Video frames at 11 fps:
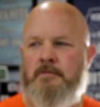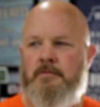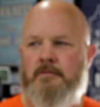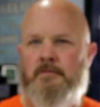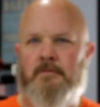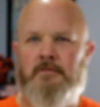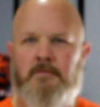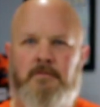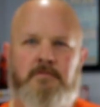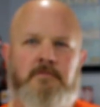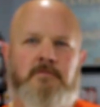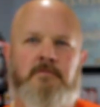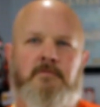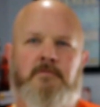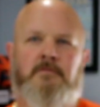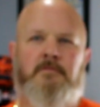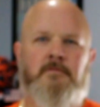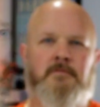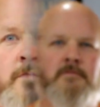Nobody speaks.